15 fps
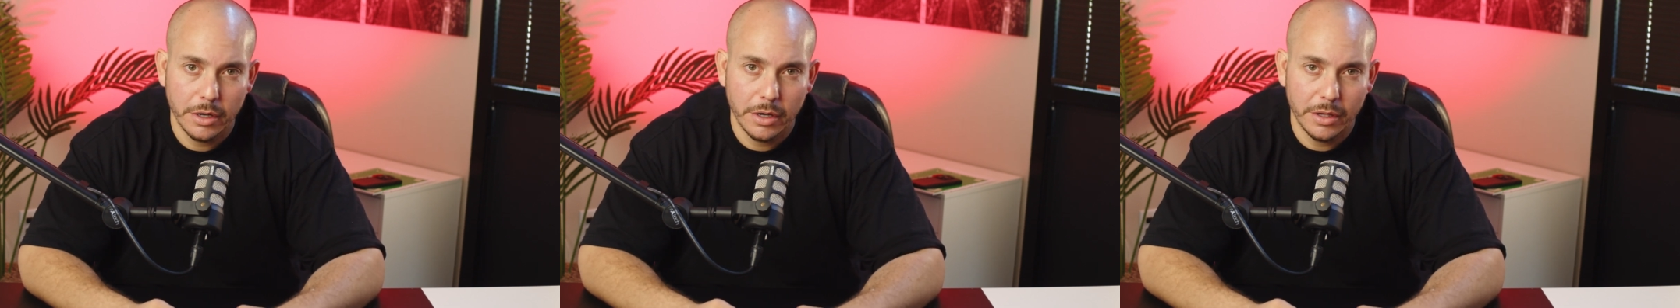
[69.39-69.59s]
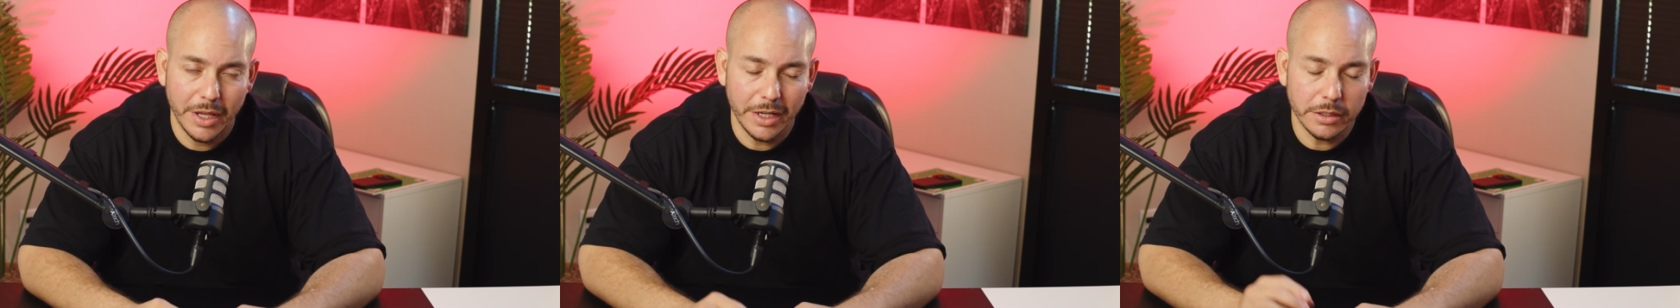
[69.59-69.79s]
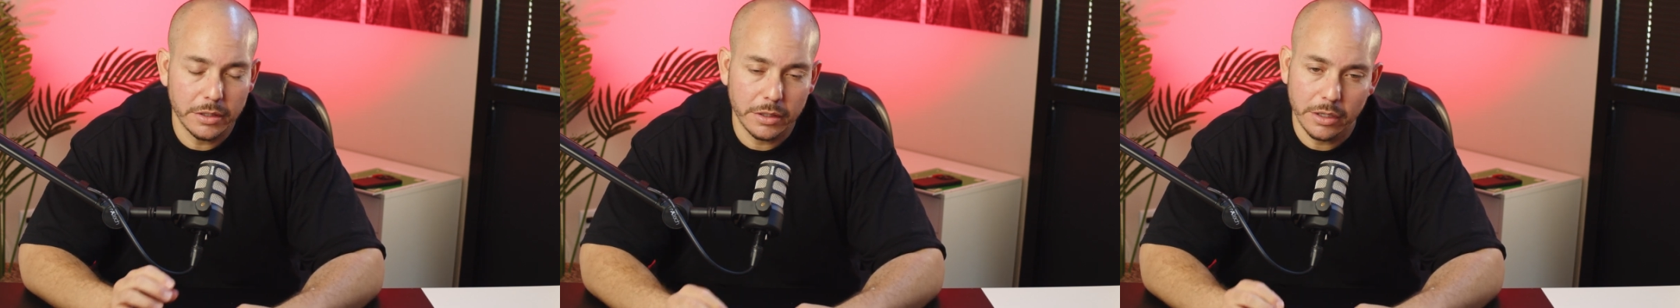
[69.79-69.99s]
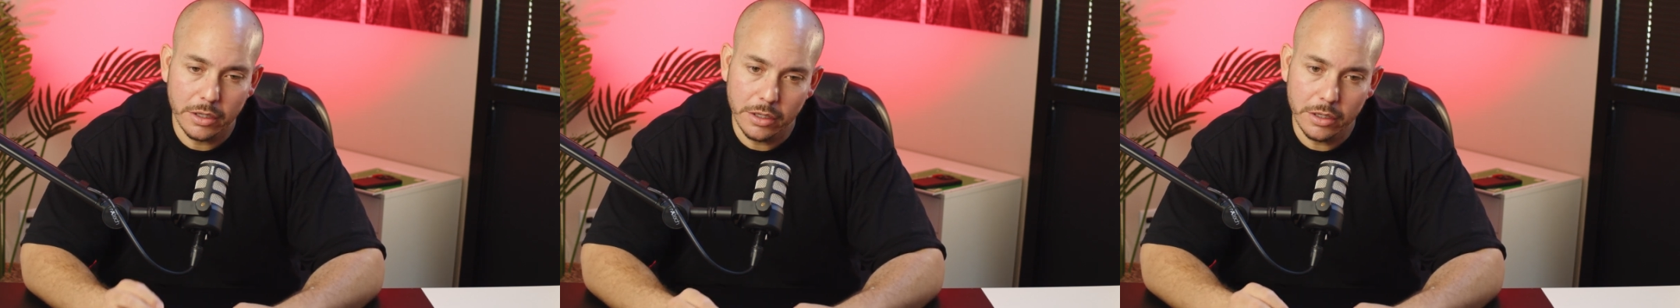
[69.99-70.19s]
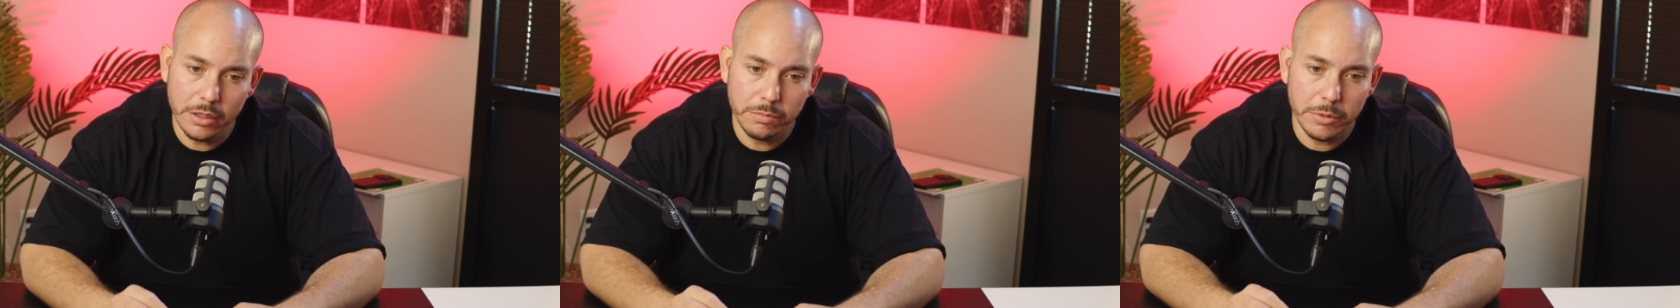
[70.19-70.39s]
That's
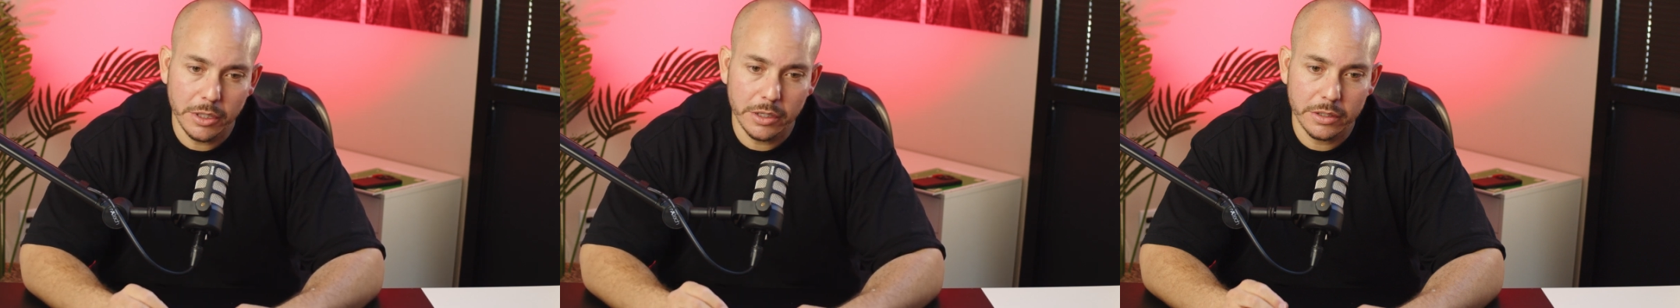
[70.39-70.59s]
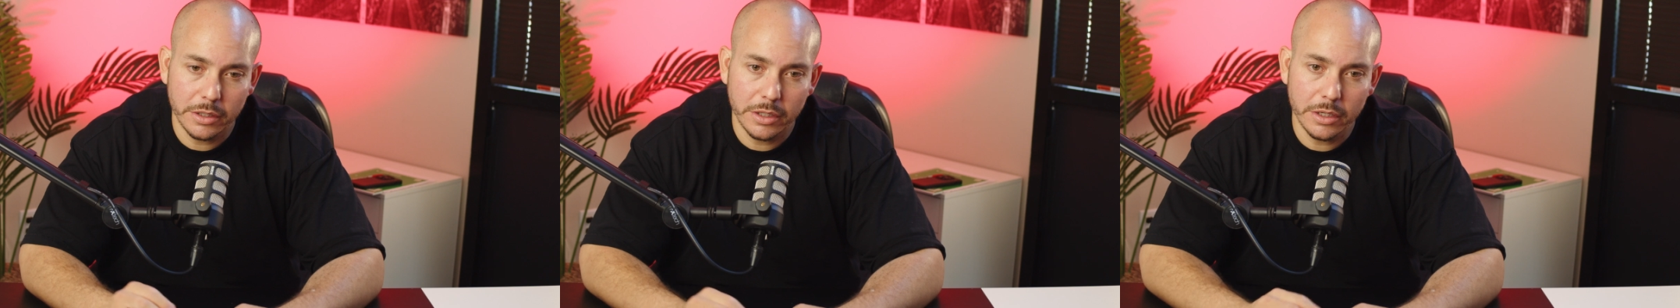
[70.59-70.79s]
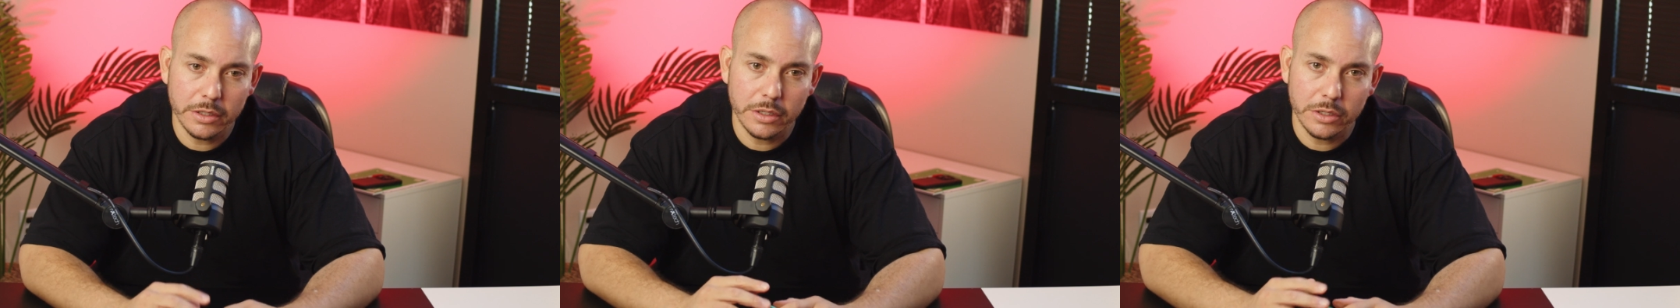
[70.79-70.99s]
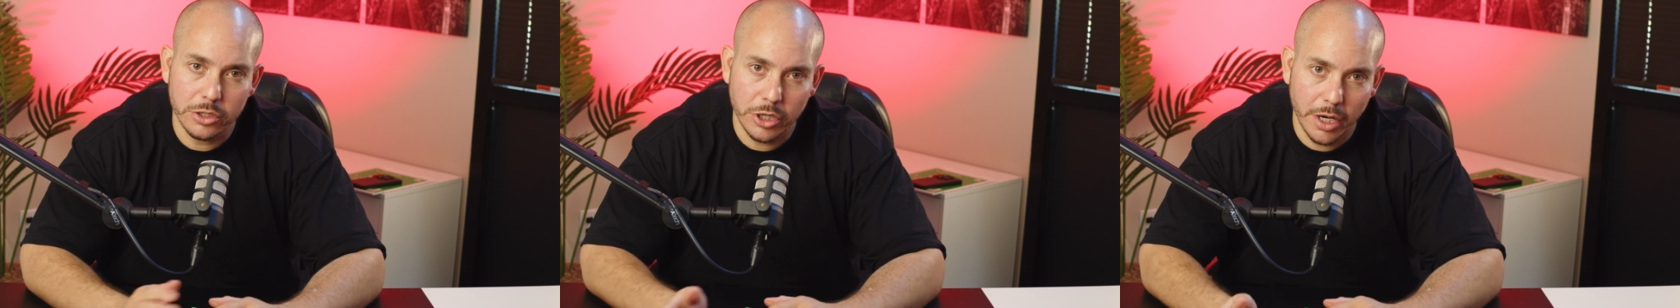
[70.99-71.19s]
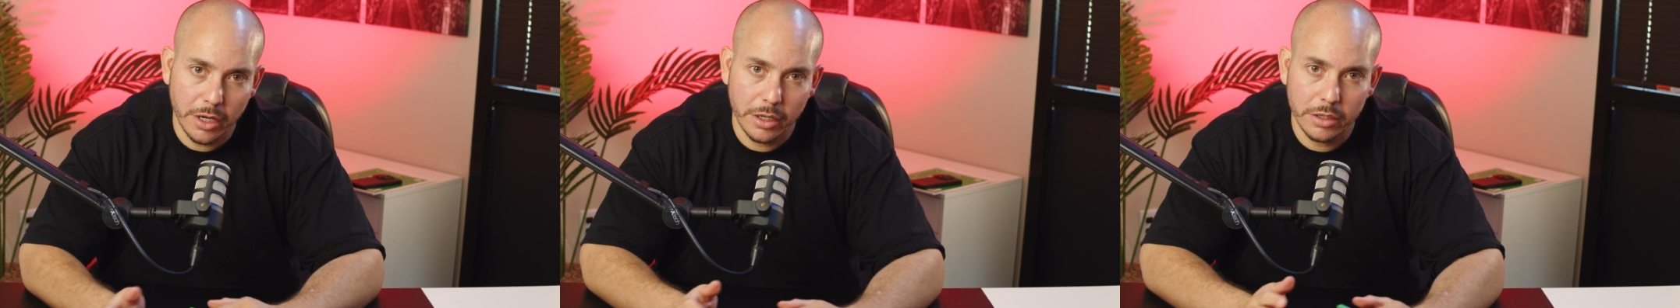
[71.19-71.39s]
key because it doesn't
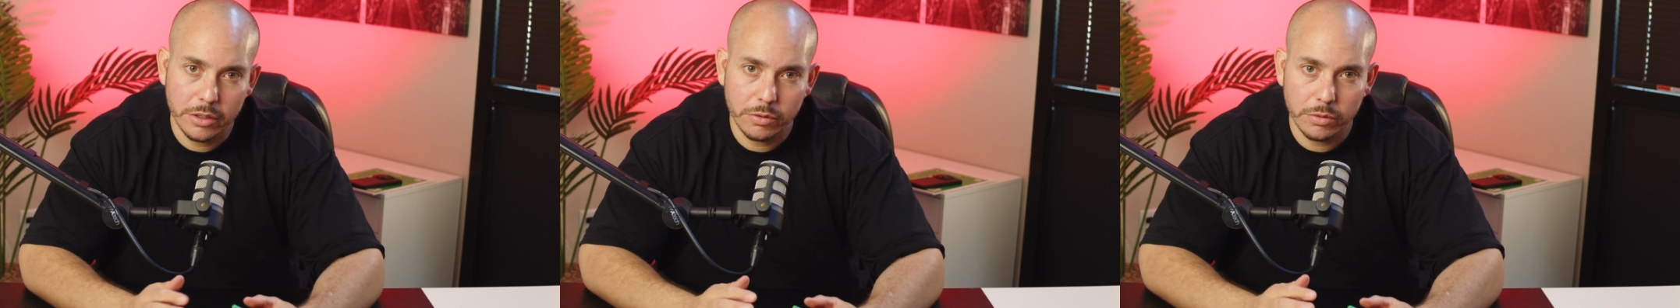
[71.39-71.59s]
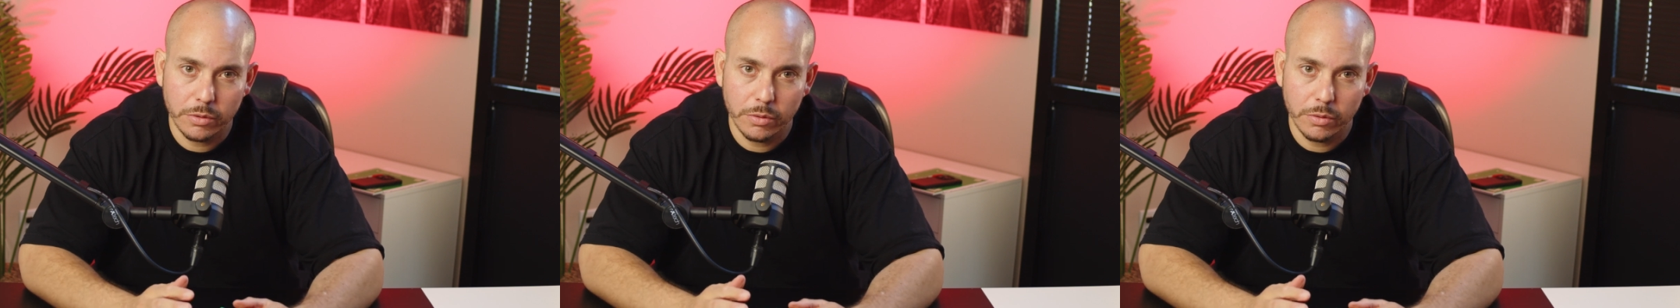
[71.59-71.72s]
change